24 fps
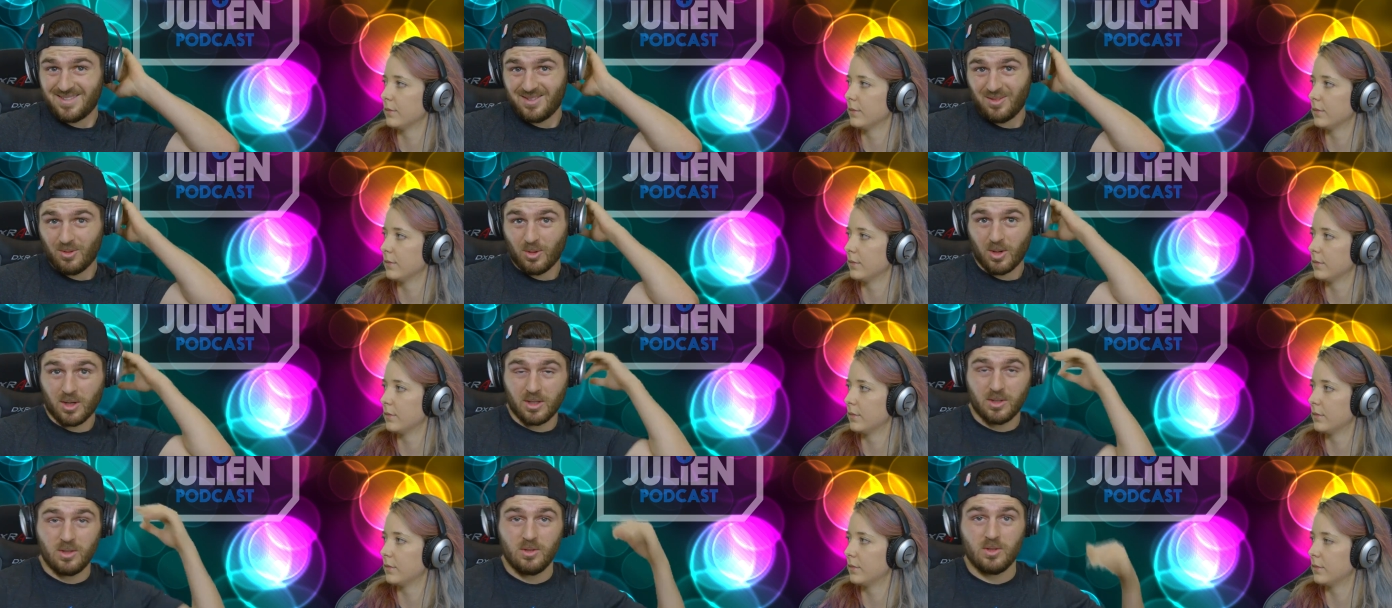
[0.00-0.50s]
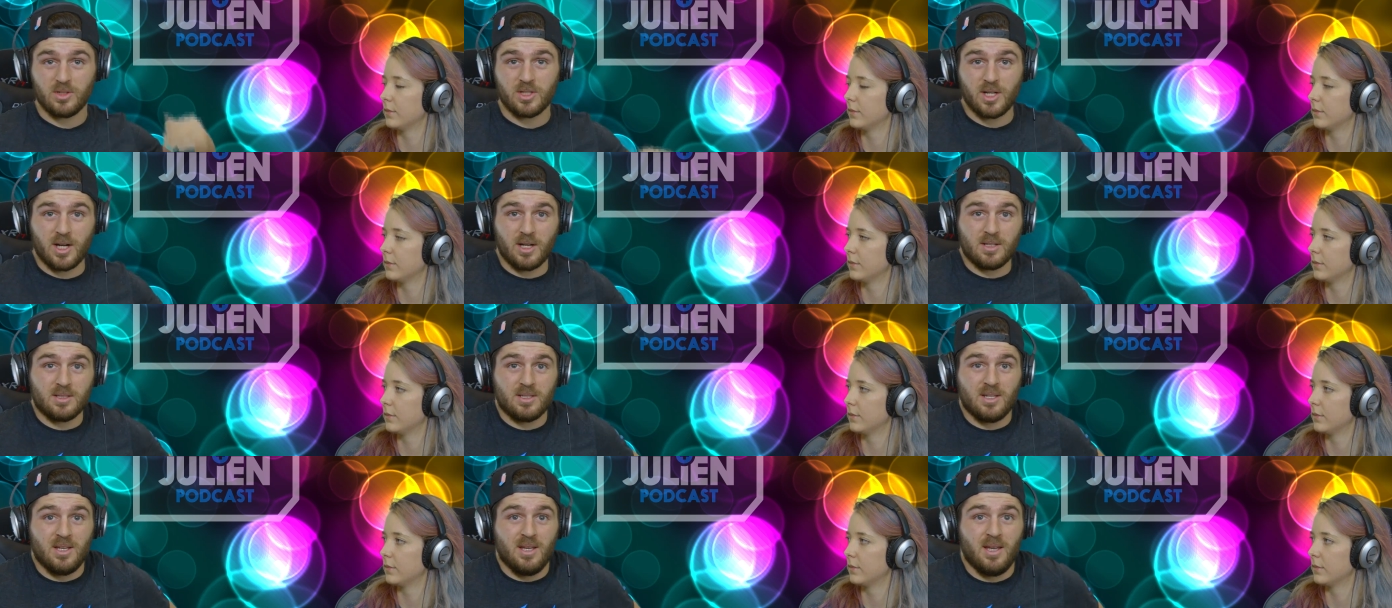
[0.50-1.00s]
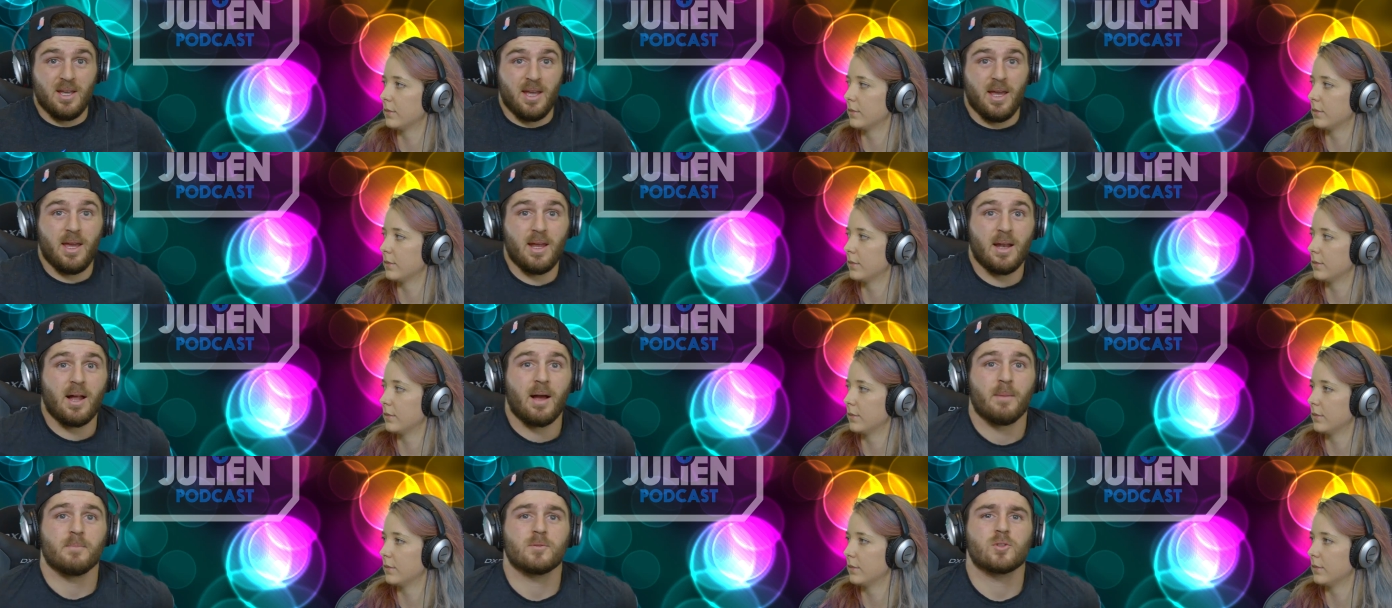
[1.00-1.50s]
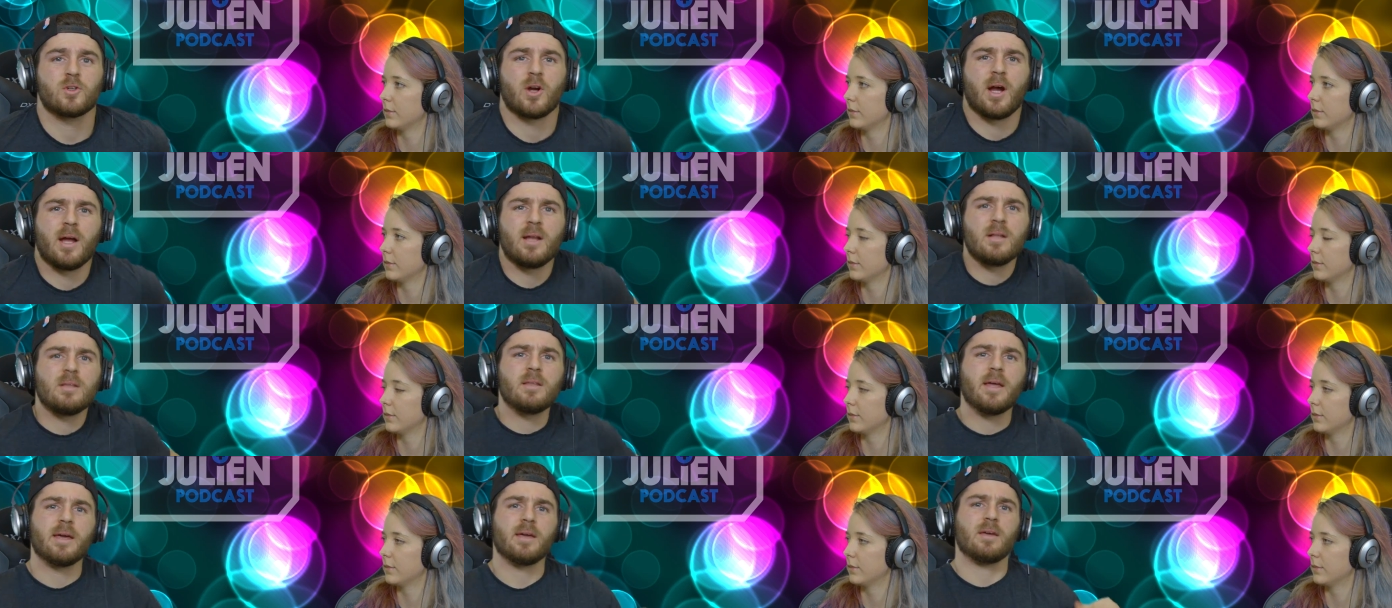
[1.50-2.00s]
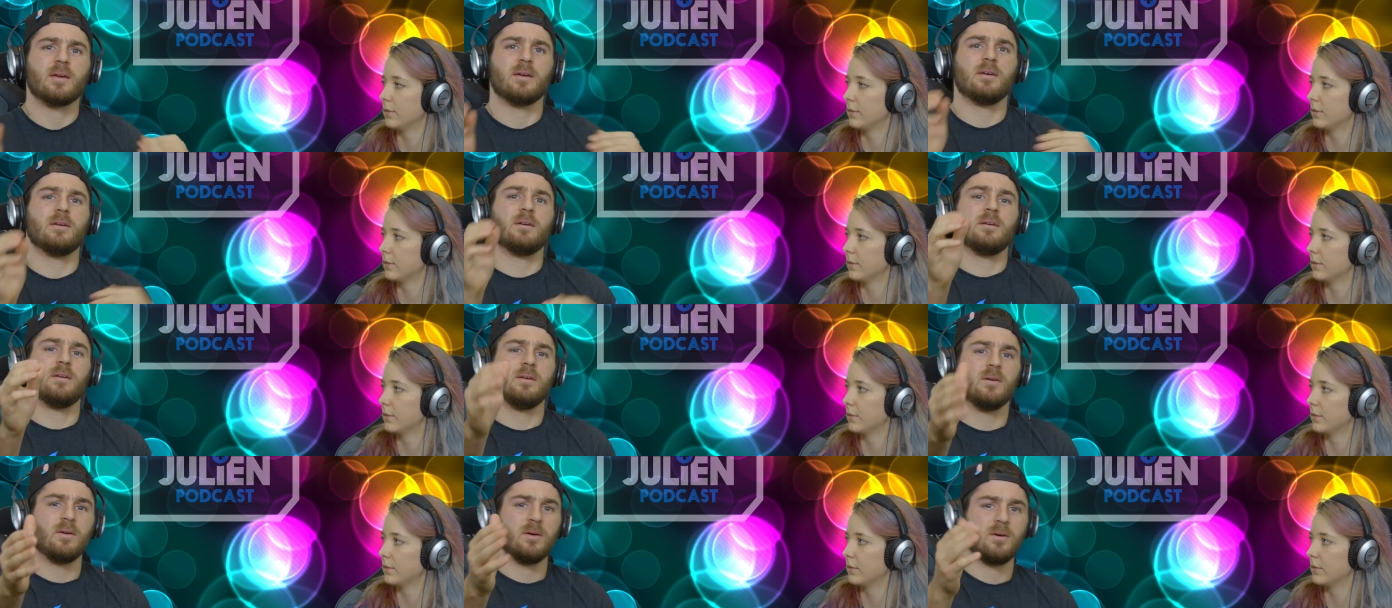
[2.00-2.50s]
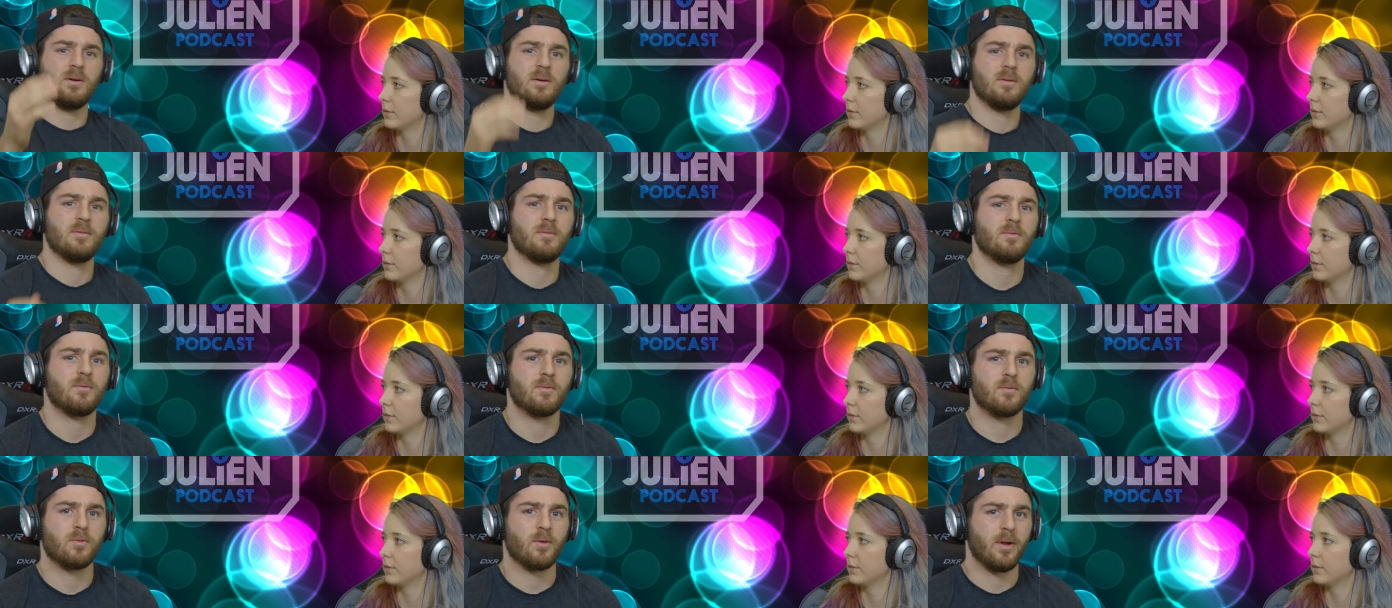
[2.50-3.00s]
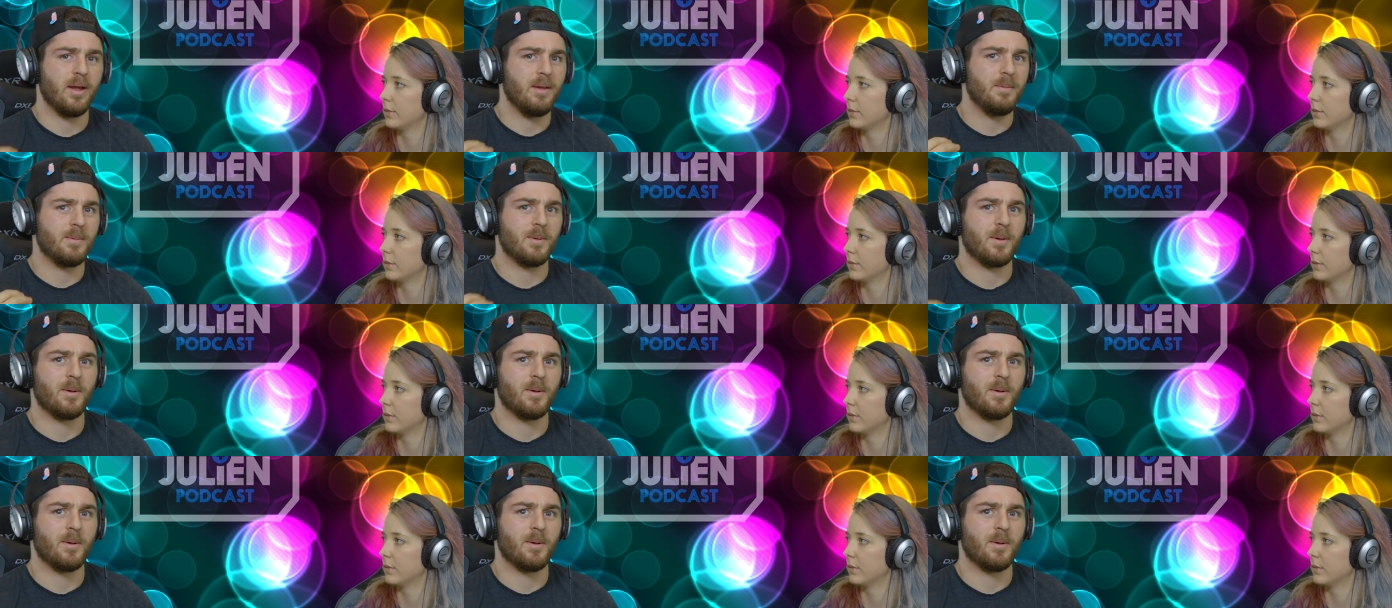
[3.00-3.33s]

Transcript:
Speaker 1: we're in new chairs, and I'm trying to like frame it